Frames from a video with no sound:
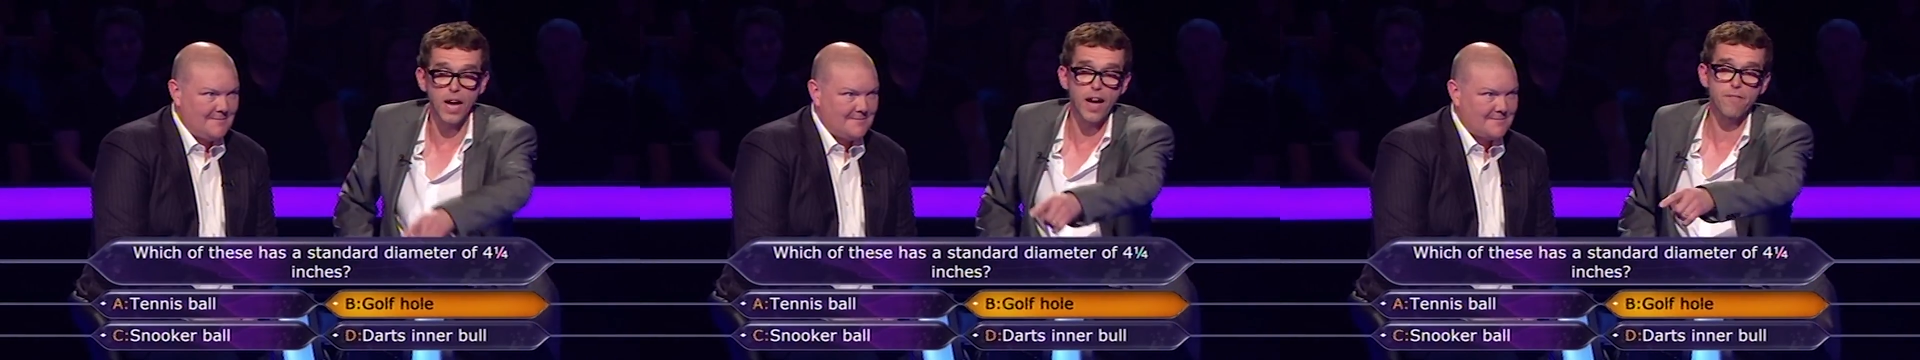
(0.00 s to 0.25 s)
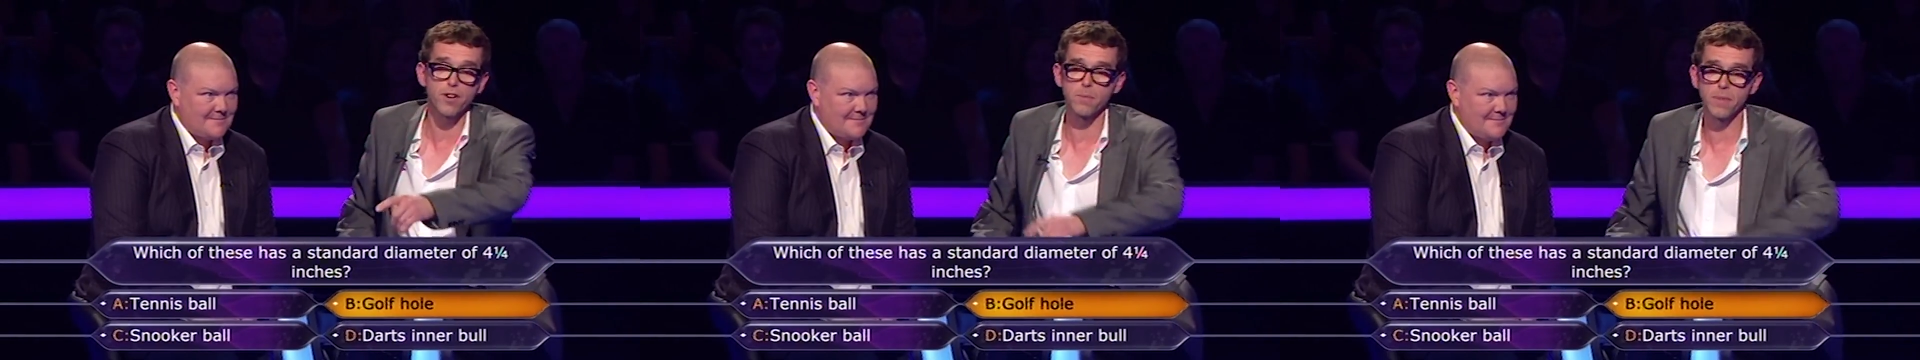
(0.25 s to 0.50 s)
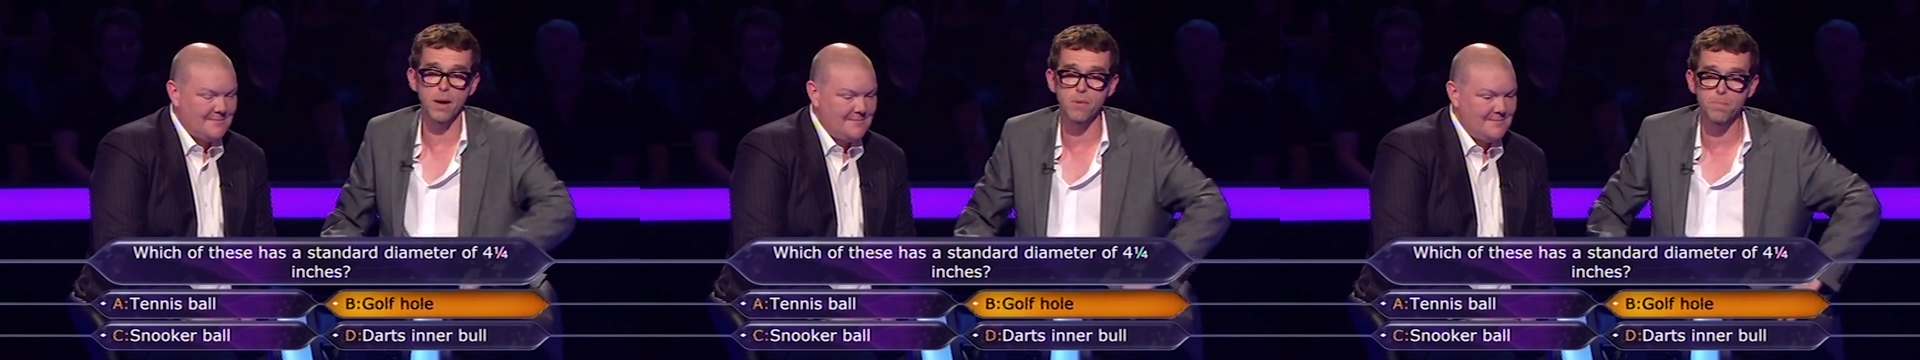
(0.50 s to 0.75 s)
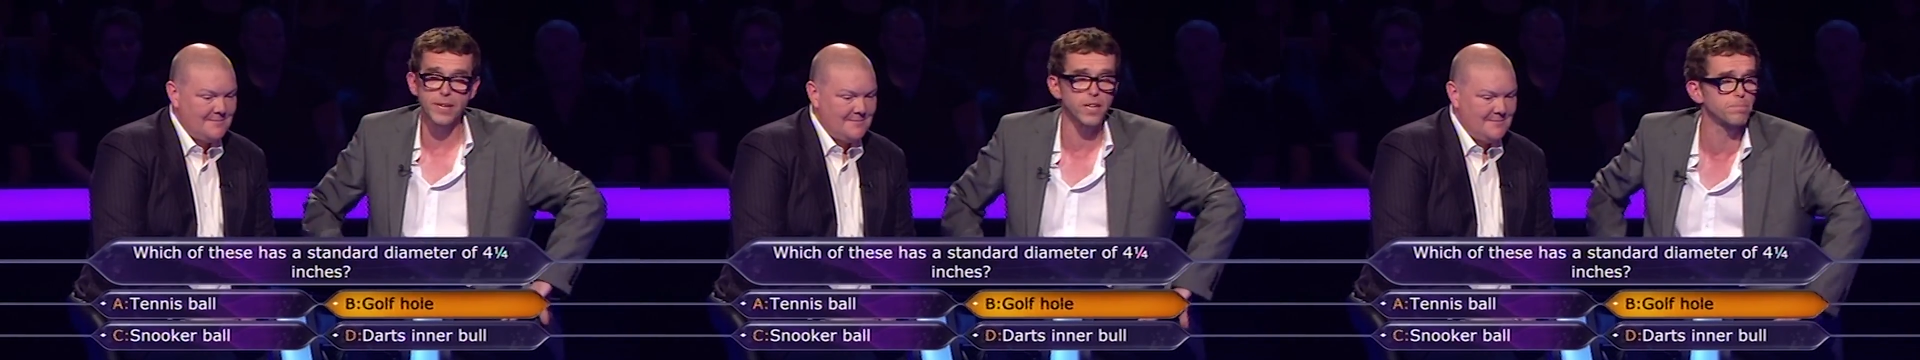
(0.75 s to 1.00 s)
Speaker 1: I've, um, I'm
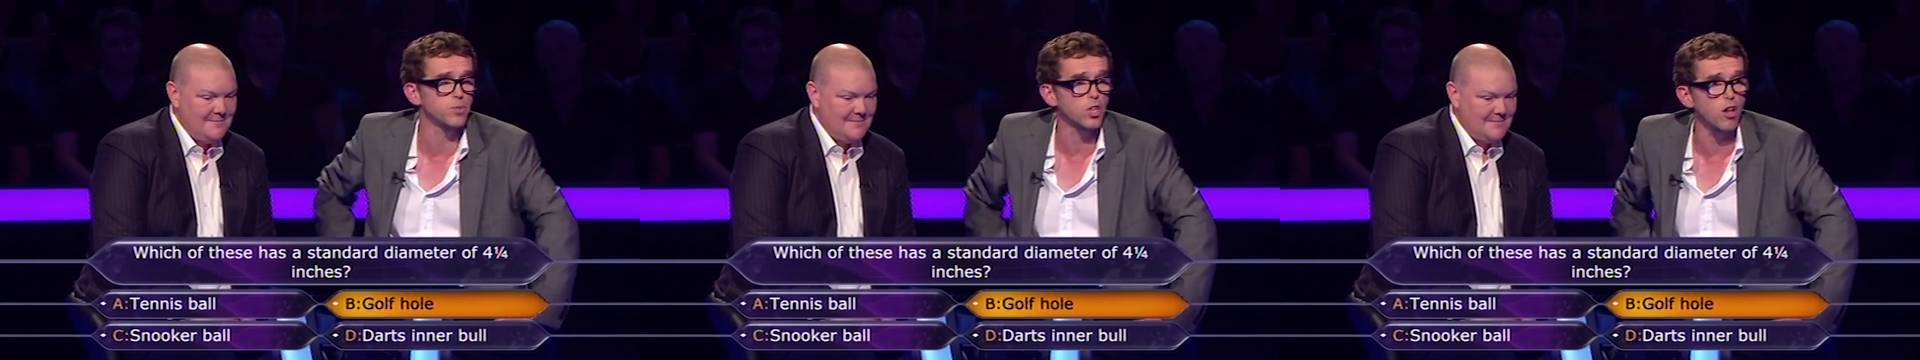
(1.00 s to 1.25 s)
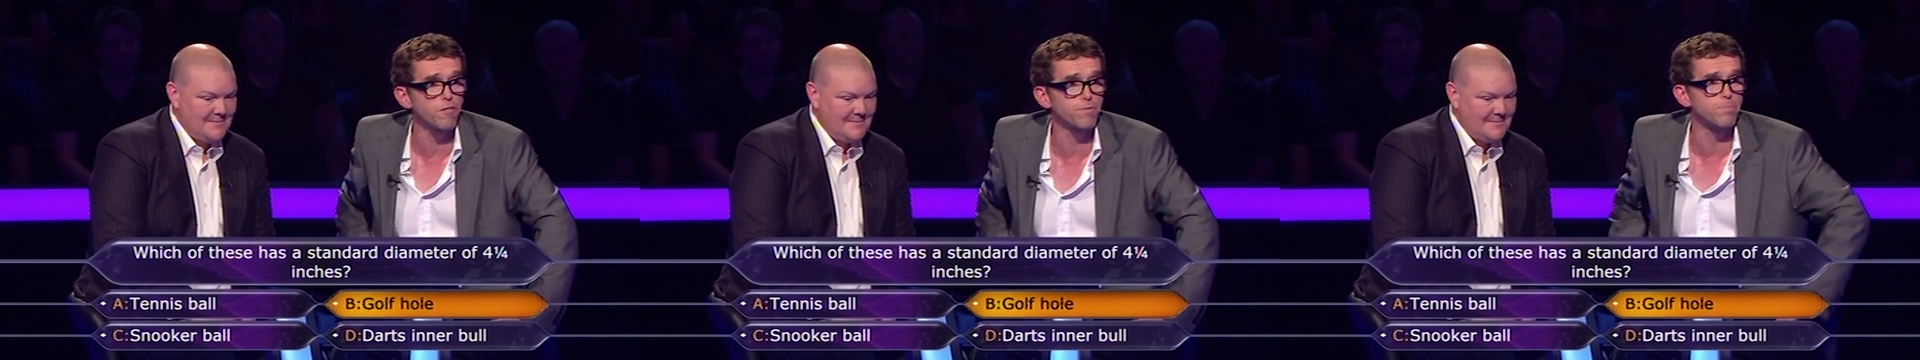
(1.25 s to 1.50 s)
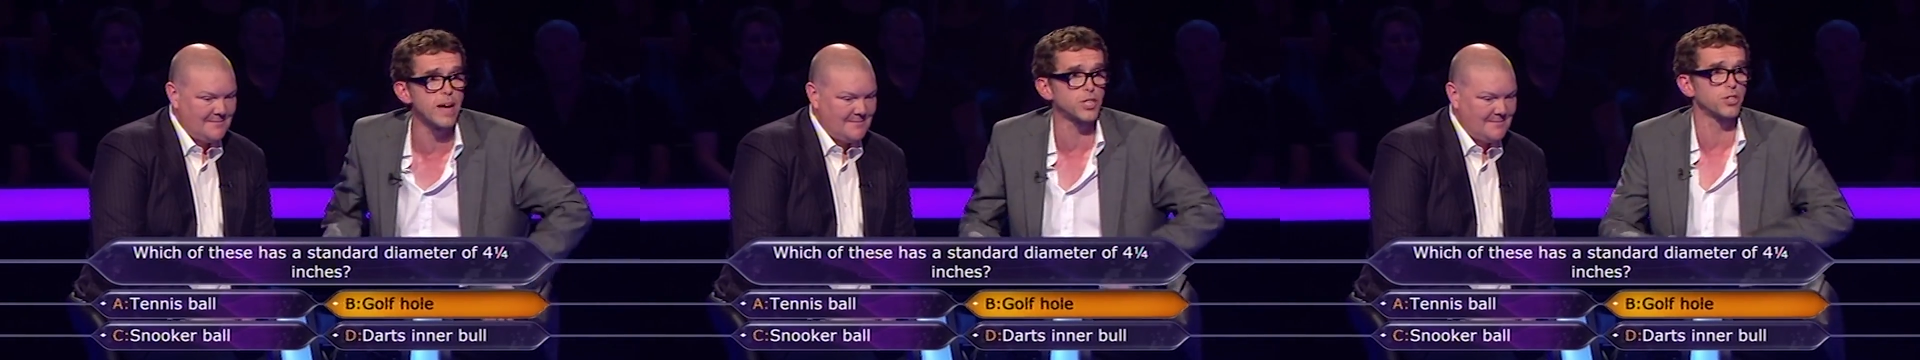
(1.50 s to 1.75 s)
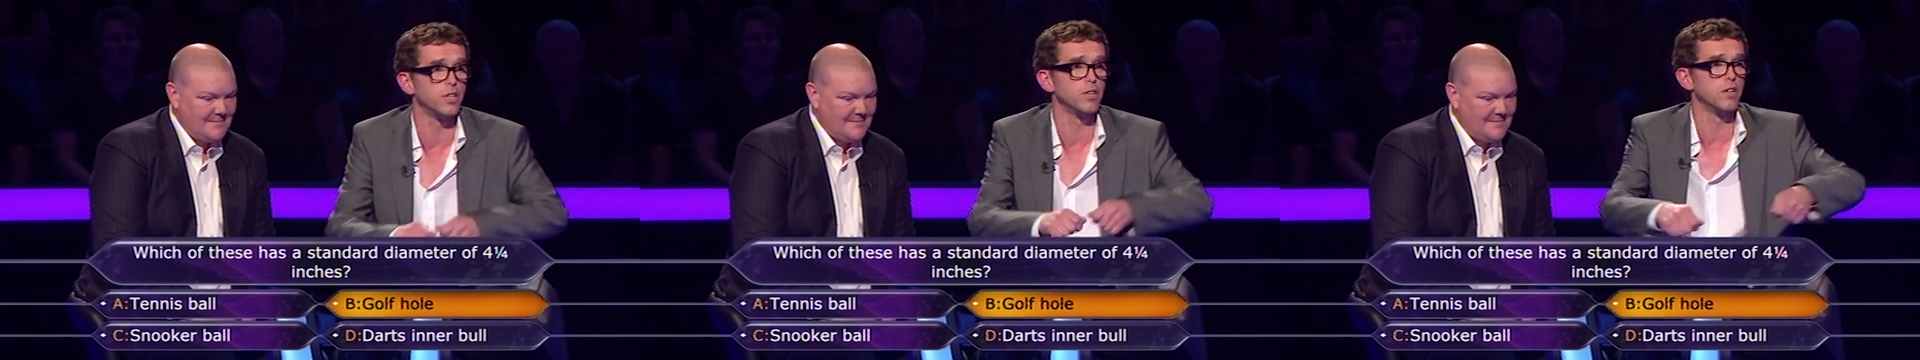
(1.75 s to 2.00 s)
a big golf
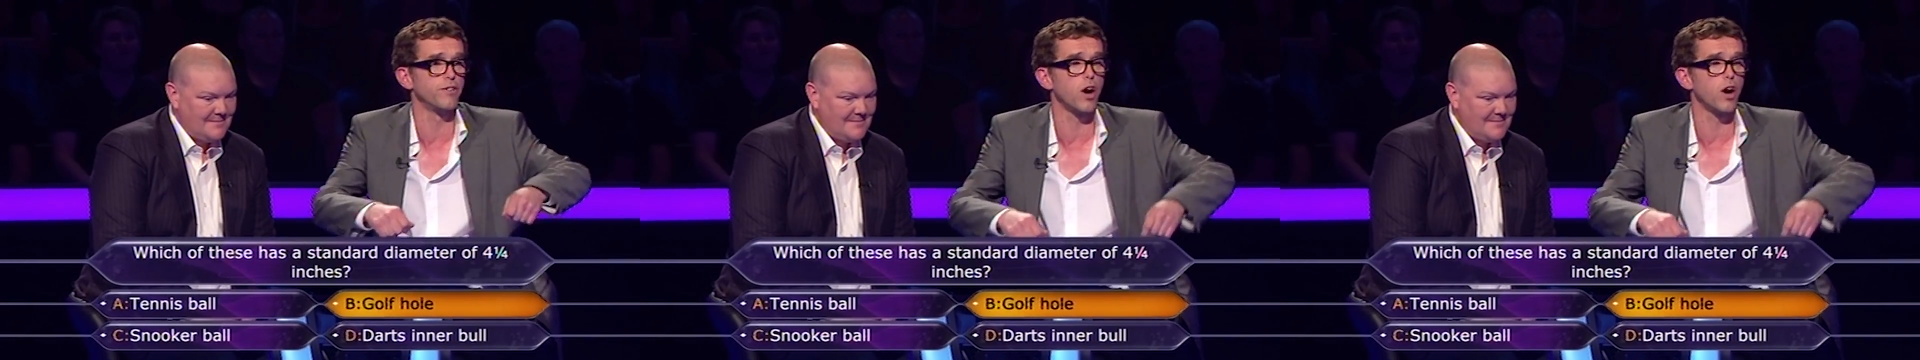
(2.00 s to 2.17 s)
measurer of